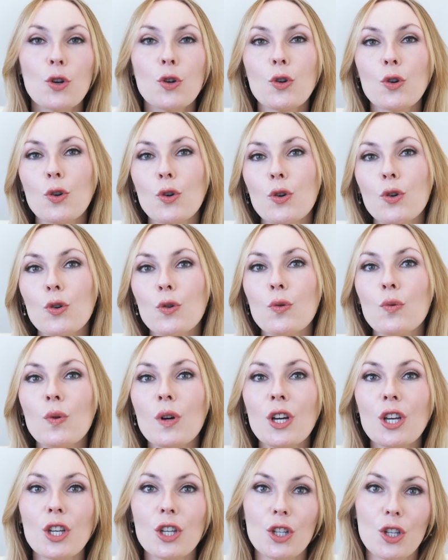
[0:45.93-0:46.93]

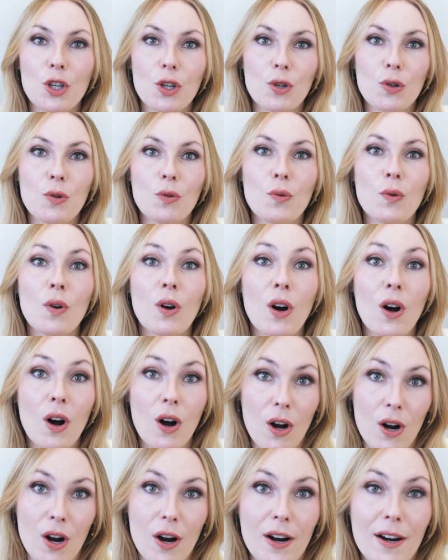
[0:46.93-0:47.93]
who you
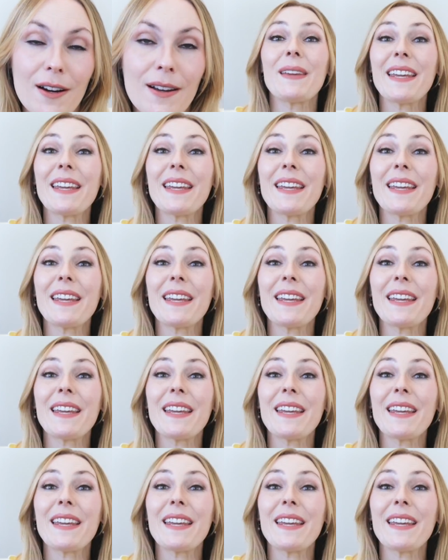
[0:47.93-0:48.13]
are.